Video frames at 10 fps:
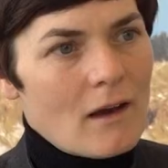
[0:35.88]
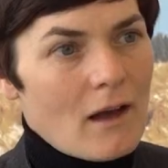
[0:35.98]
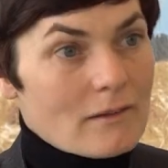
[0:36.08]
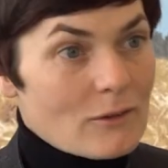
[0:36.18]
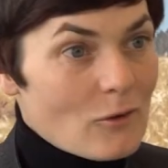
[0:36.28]

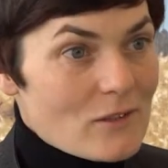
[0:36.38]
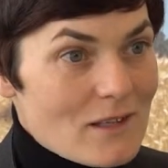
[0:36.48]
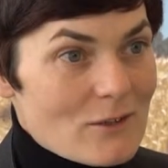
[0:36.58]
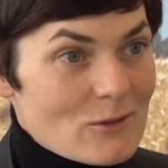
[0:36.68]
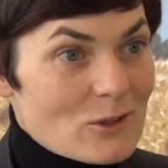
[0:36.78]
I think the honest
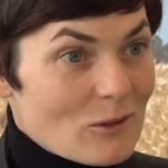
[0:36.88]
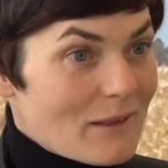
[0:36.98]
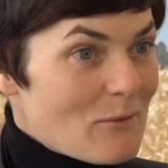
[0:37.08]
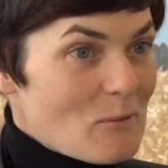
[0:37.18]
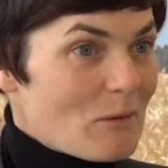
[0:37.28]
answer is you can
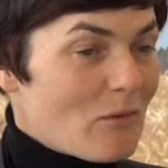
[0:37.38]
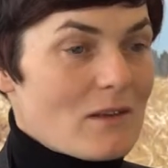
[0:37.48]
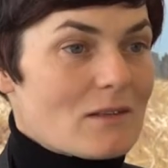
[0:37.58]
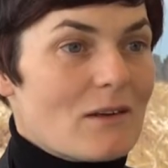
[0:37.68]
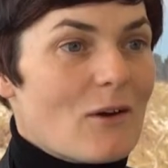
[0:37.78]
never be
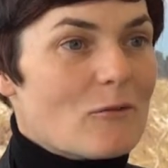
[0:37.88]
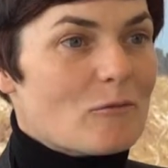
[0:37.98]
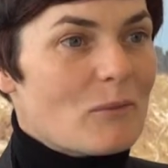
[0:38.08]
fast enough,